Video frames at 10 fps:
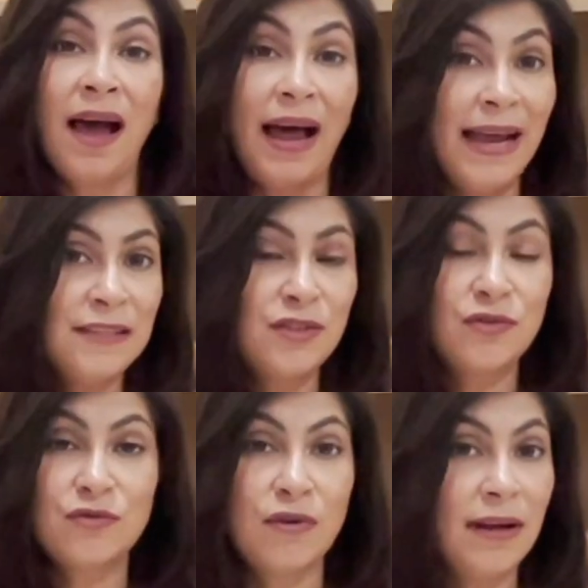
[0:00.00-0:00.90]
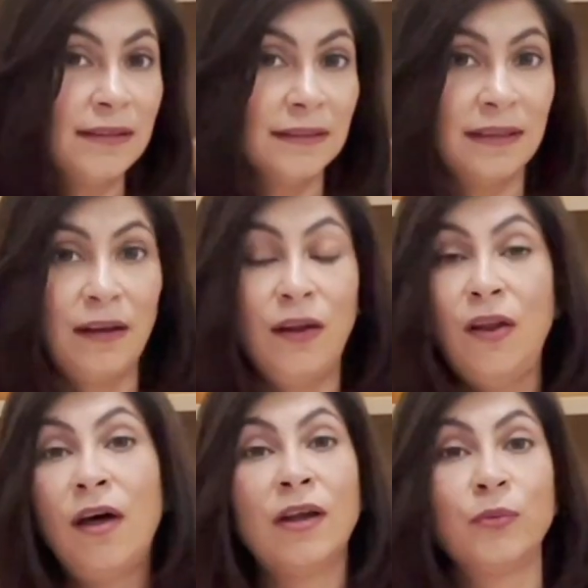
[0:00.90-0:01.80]
I struggled a
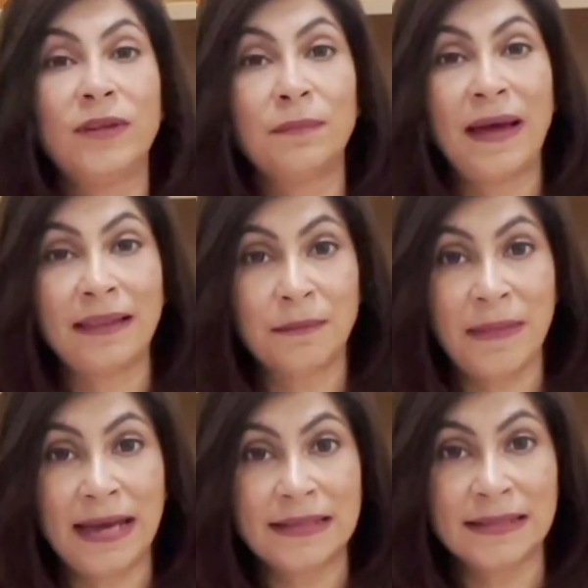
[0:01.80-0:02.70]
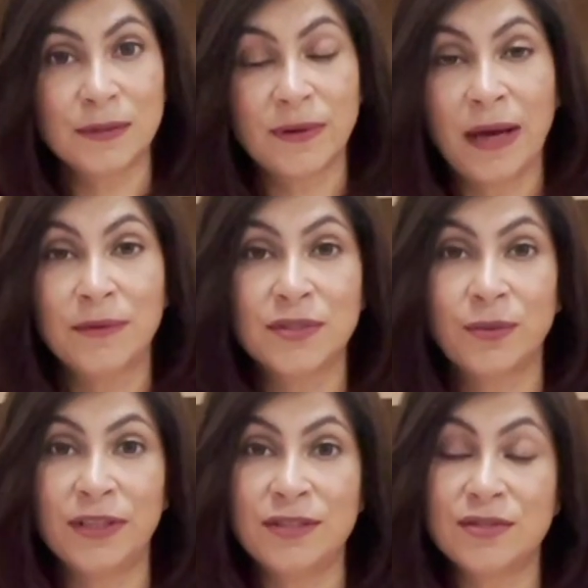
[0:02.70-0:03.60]
lot with mathematics when I was
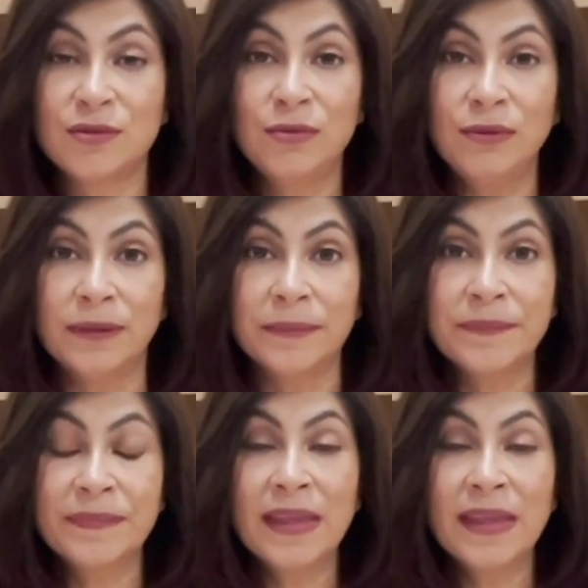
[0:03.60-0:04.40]
going to school.